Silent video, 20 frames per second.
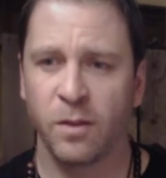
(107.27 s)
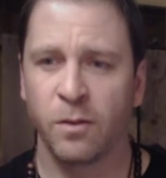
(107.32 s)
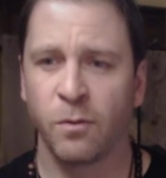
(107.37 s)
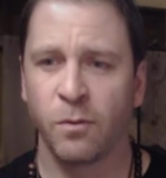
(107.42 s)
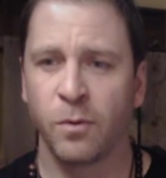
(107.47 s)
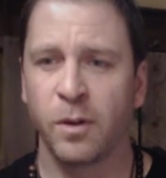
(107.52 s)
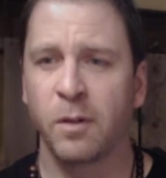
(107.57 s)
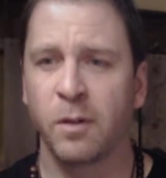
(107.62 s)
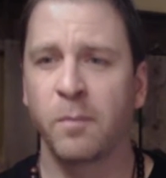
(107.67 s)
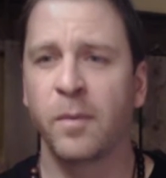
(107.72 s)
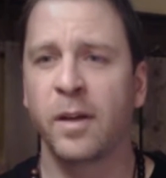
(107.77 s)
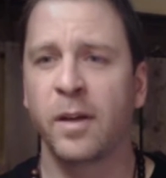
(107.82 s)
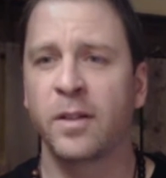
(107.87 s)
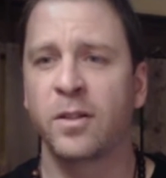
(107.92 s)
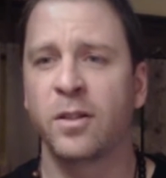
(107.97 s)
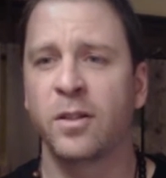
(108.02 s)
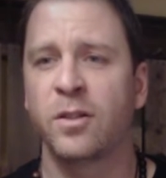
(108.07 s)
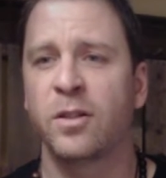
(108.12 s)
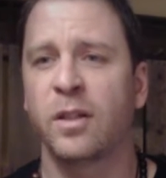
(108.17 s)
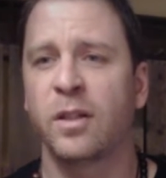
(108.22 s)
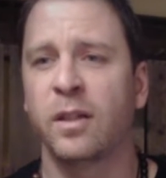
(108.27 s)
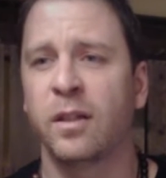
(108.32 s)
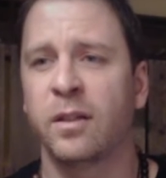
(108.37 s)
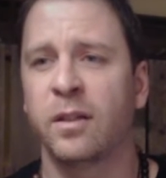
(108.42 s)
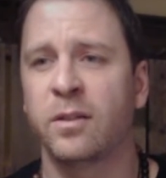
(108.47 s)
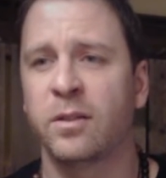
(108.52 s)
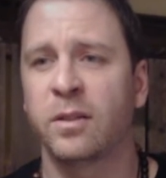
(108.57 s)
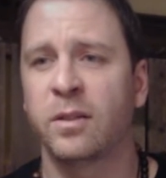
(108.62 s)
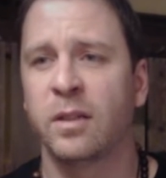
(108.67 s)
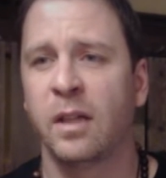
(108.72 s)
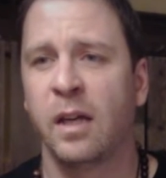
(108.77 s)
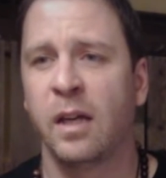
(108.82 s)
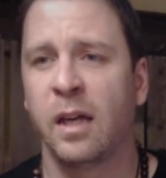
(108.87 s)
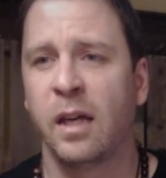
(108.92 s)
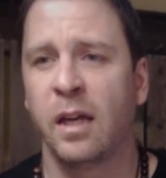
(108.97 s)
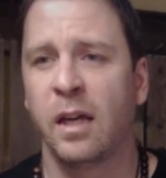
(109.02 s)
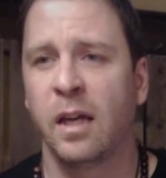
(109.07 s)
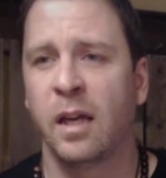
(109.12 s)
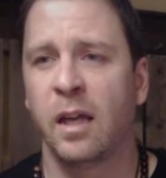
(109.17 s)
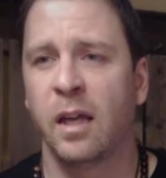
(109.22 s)
the real message is
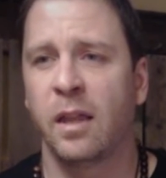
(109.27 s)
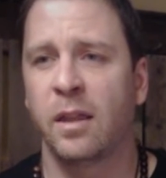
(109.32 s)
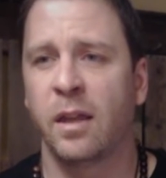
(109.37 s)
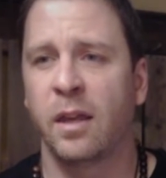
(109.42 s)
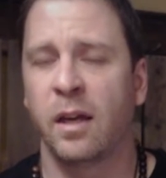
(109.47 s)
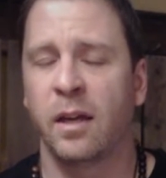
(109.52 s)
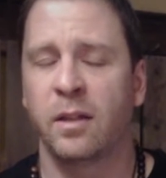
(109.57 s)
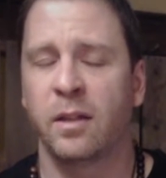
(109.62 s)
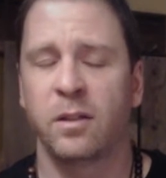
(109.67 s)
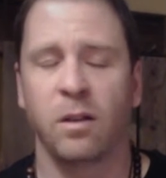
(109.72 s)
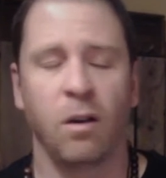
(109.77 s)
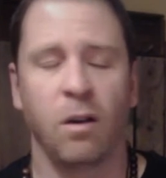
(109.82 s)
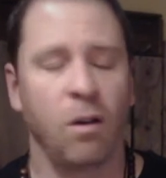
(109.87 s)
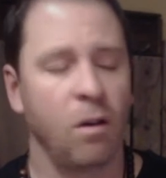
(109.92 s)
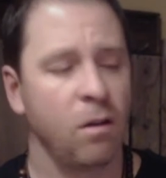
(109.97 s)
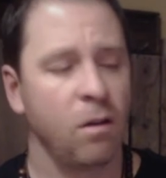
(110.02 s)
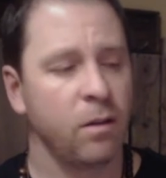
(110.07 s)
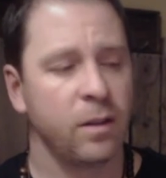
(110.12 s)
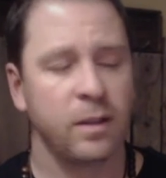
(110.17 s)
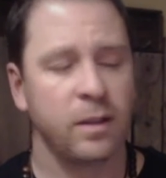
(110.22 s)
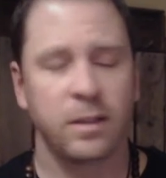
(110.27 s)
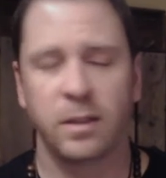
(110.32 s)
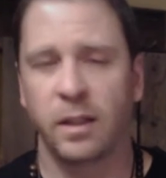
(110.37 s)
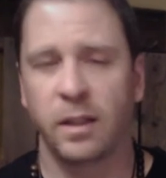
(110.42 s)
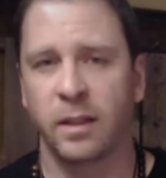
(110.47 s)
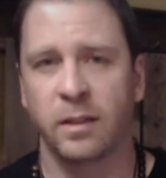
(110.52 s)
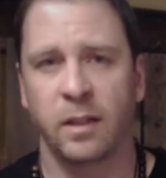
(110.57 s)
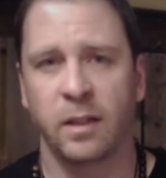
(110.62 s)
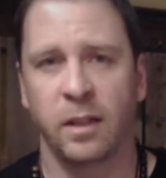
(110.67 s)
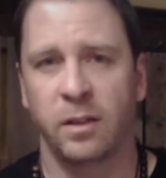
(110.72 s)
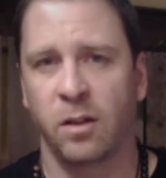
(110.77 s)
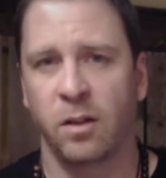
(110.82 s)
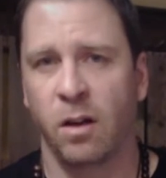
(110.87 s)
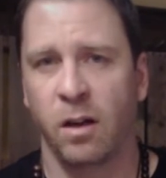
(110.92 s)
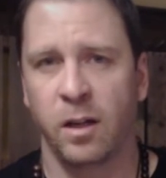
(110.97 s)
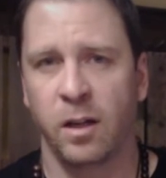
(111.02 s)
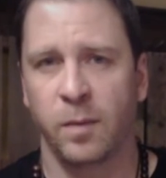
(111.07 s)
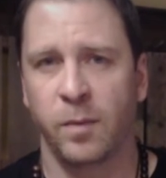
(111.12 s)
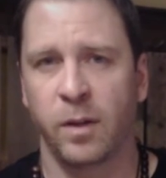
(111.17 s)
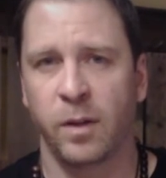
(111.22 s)
that all these things that I
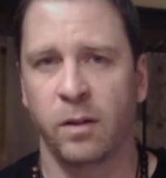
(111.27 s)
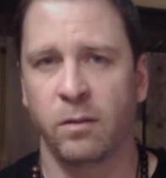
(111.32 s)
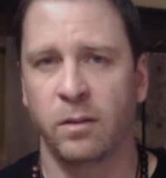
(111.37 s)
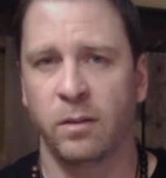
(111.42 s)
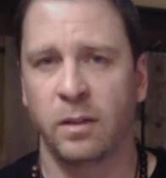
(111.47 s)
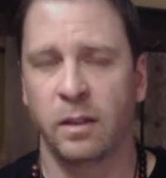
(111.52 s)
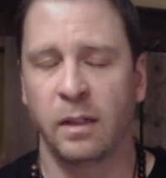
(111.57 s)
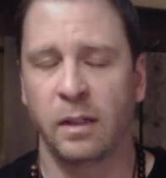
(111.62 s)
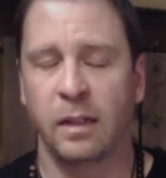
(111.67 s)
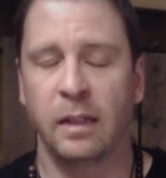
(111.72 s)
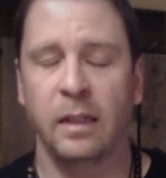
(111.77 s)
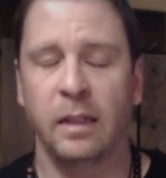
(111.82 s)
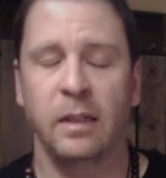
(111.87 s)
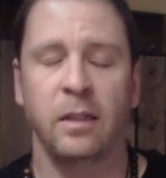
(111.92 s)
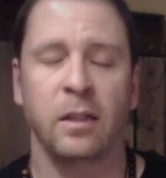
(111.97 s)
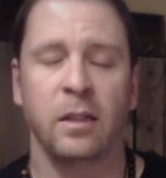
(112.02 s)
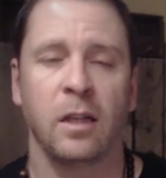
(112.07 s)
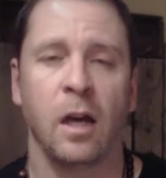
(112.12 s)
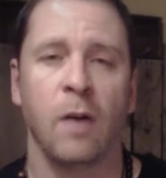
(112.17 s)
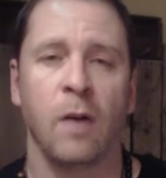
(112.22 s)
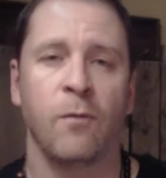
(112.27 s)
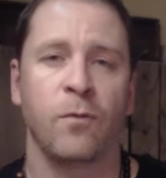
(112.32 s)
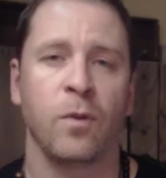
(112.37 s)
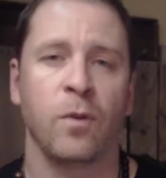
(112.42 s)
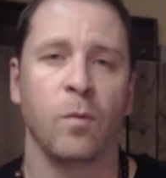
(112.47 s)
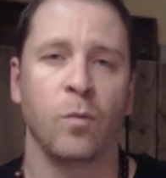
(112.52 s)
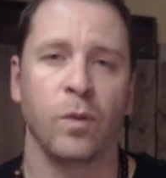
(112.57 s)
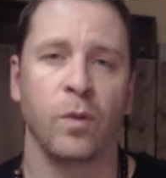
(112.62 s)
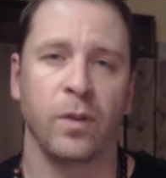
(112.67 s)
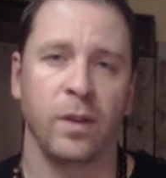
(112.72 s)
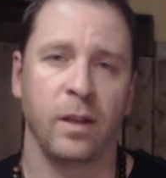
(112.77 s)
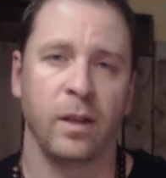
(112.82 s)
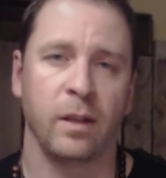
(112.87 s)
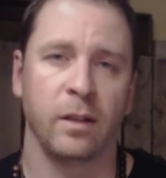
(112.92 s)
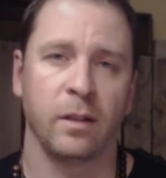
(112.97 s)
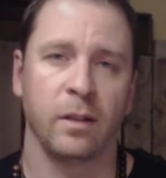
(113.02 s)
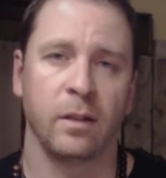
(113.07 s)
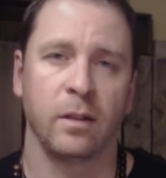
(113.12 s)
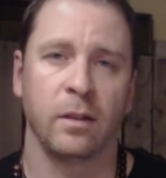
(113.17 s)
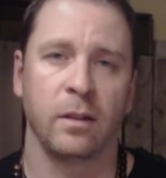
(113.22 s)
talk about need to come from
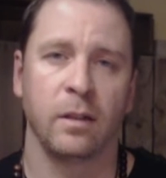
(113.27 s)
within.